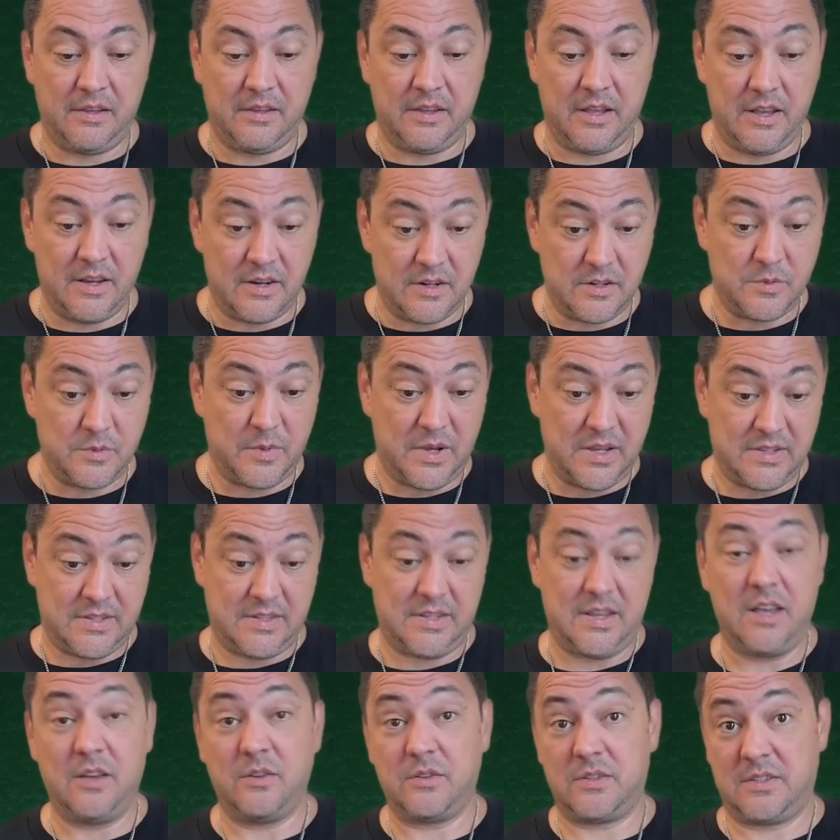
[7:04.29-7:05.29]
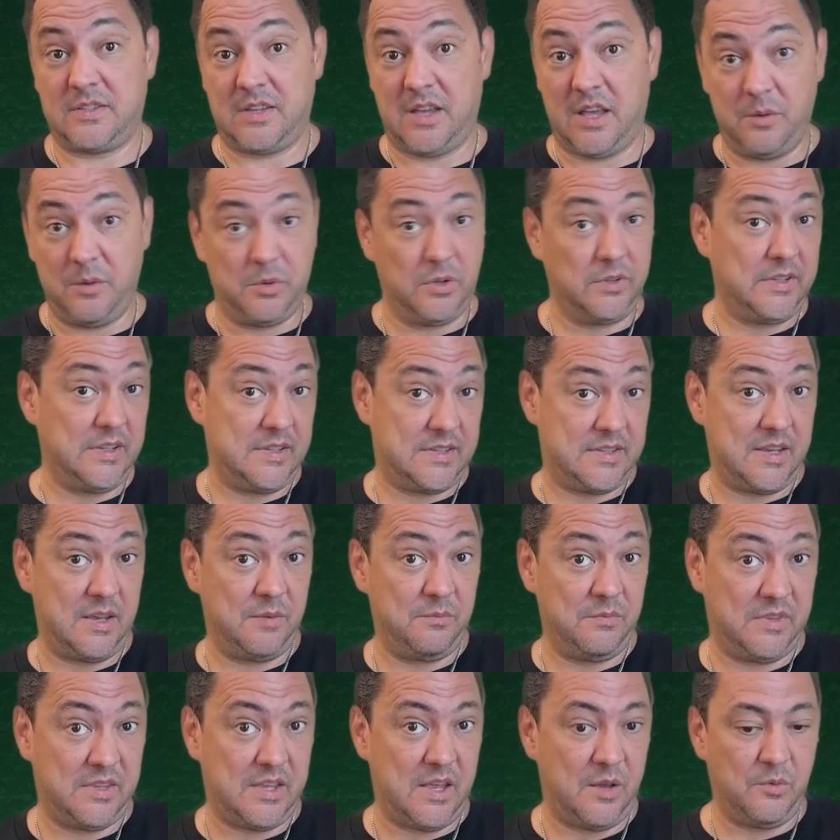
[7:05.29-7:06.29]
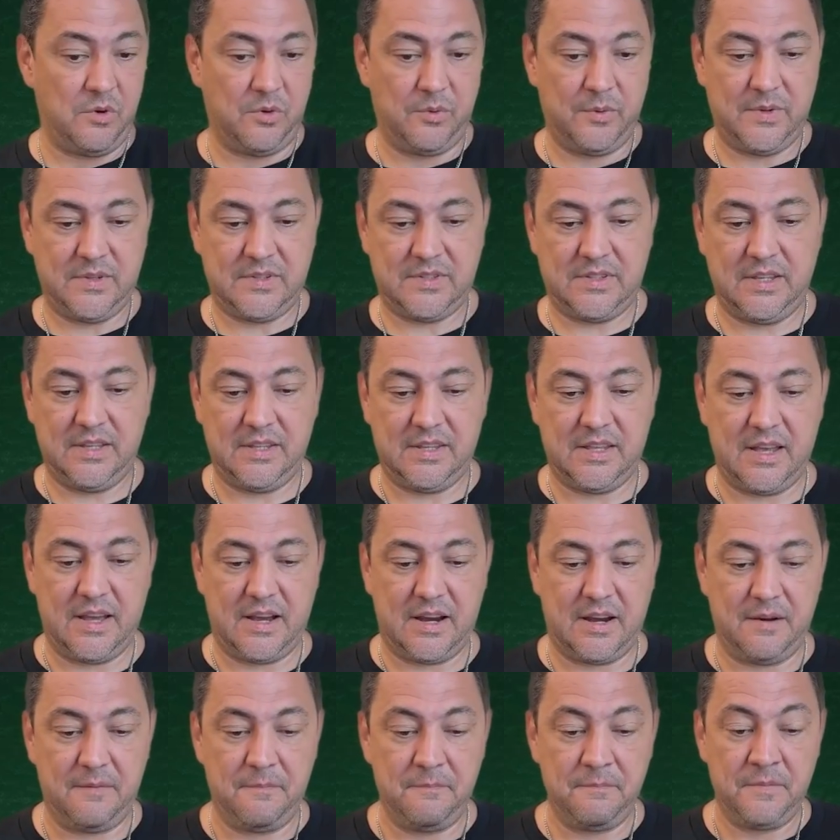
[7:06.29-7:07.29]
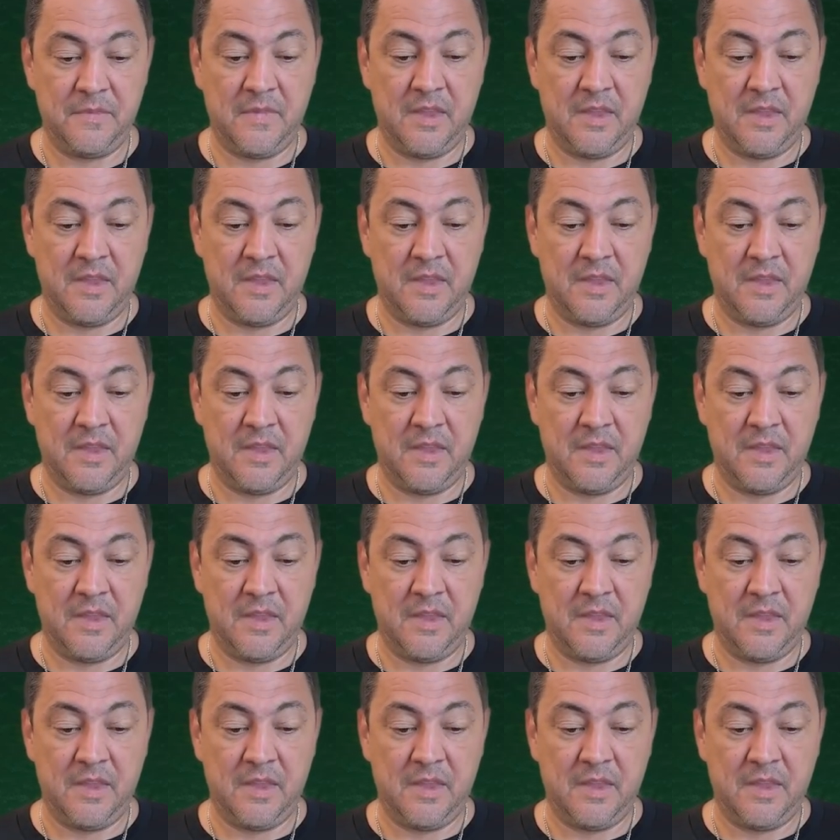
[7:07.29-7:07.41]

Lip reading: Here's my sales table, the same table we see there.